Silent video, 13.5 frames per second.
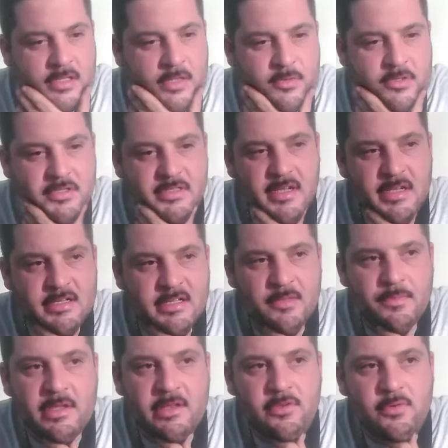They were just asking
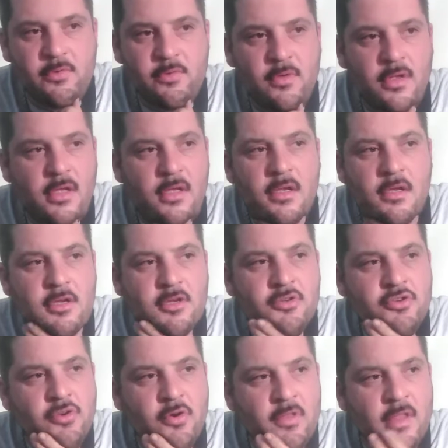me to
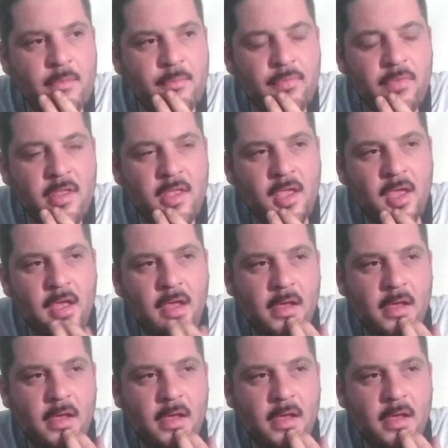show them the,